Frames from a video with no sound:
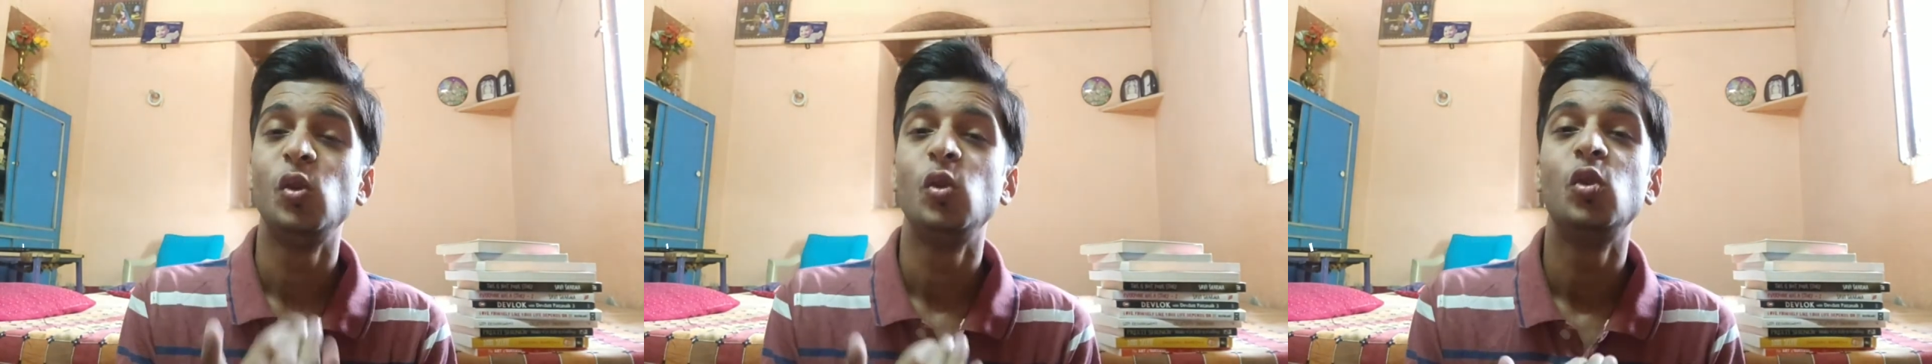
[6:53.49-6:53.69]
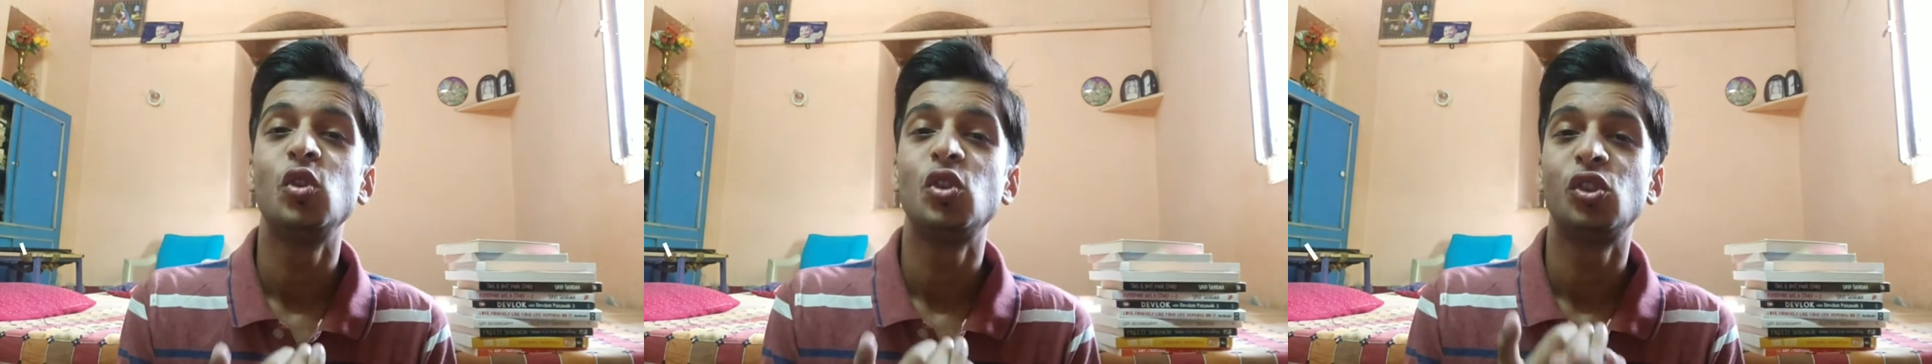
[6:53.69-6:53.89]

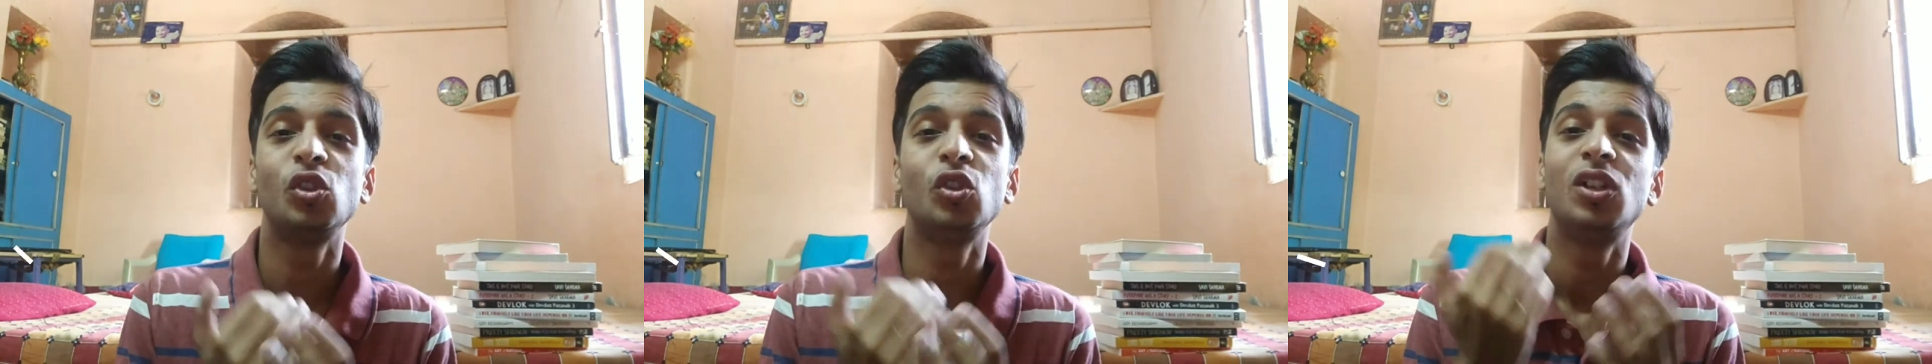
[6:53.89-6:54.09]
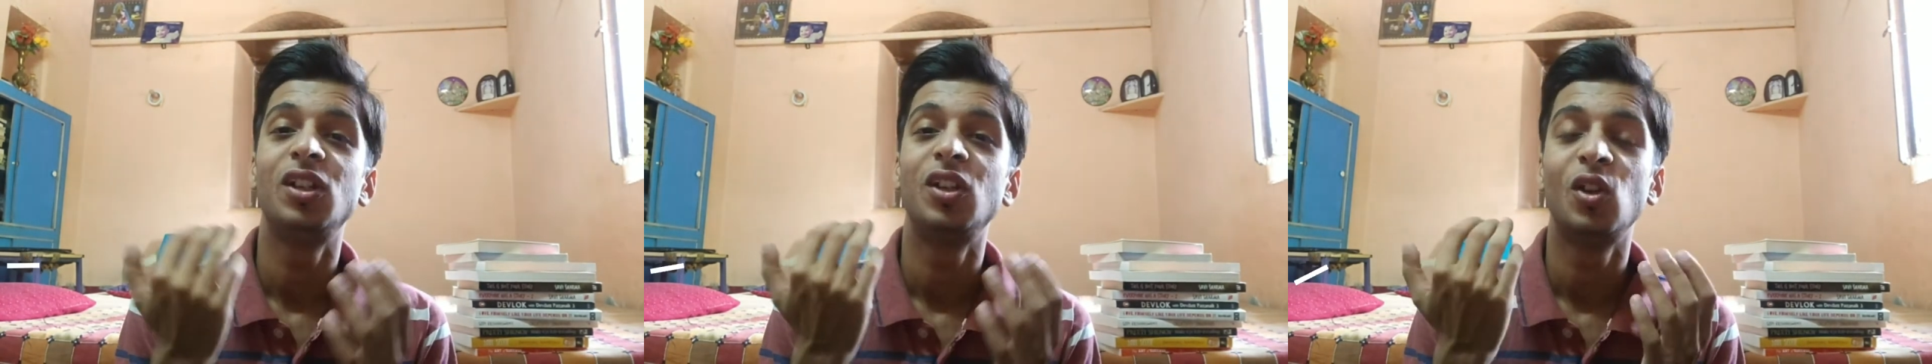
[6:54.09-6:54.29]
you
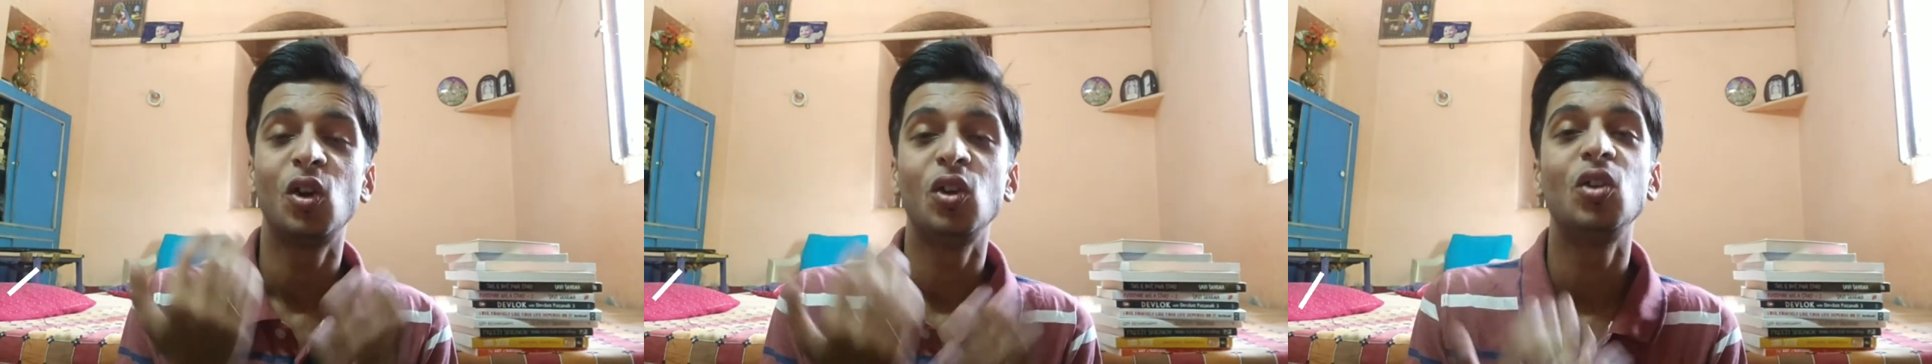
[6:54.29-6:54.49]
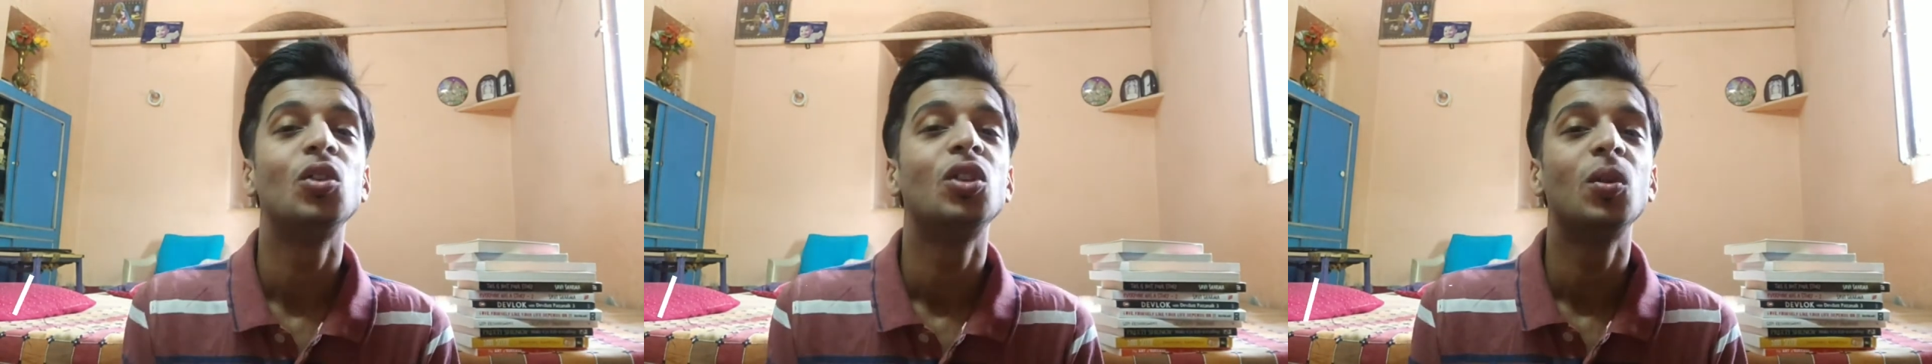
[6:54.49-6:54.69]
should
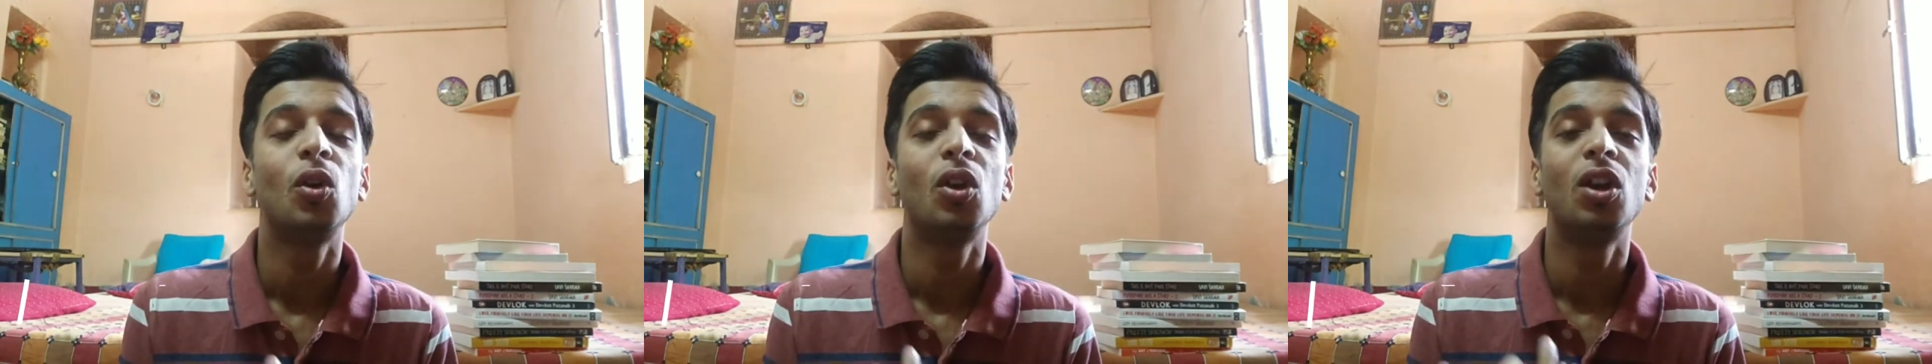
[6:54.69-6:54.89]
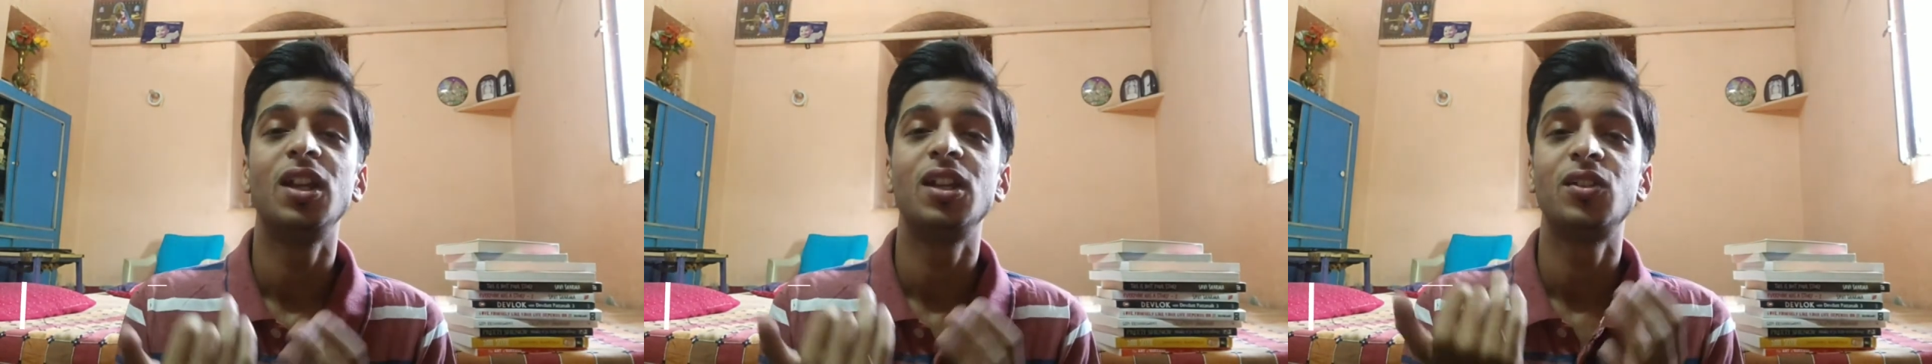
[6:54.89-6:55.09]
not do the
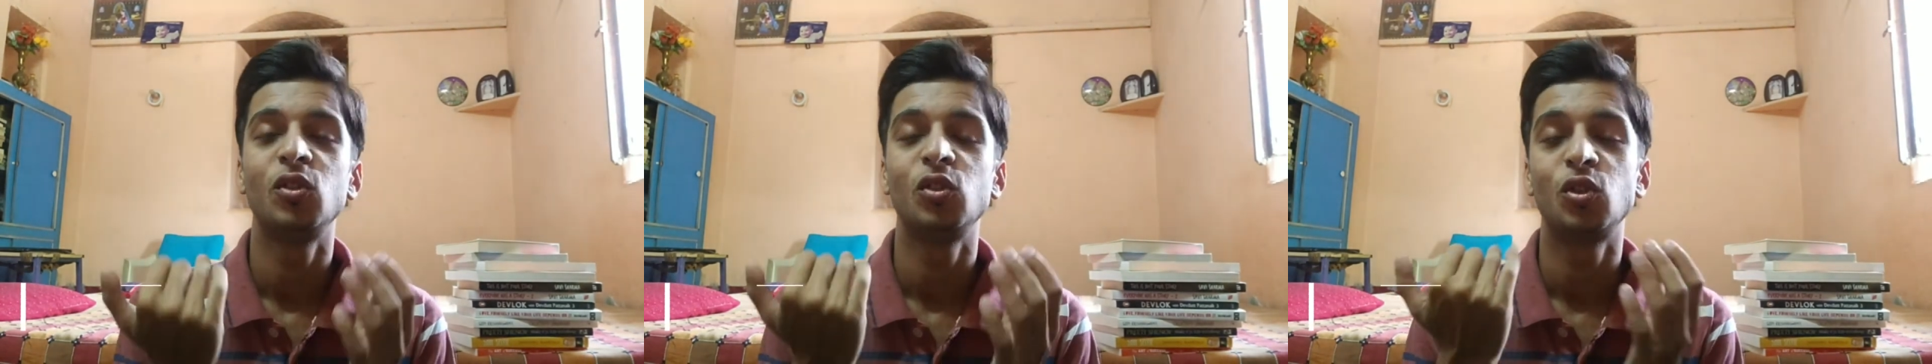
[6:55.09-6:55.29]
politics,